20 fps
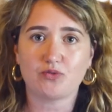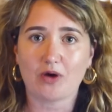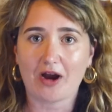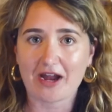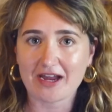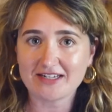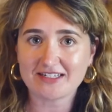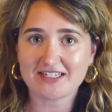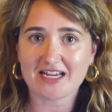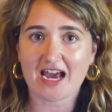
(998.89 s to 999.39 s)

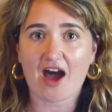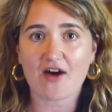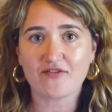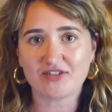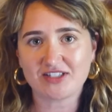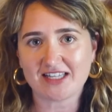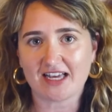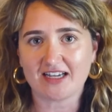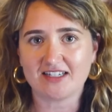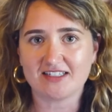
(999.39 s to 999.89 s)
right, to have
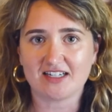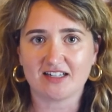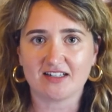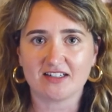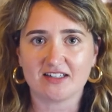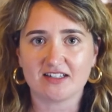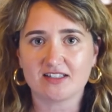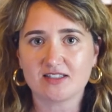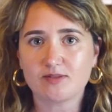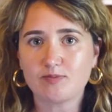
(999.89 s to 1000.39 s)
a
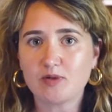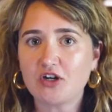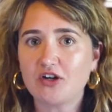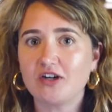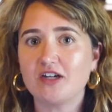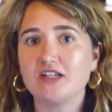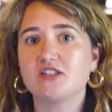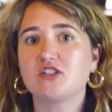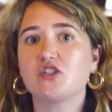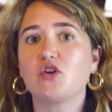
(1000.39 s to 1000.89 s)
psychedelic experience.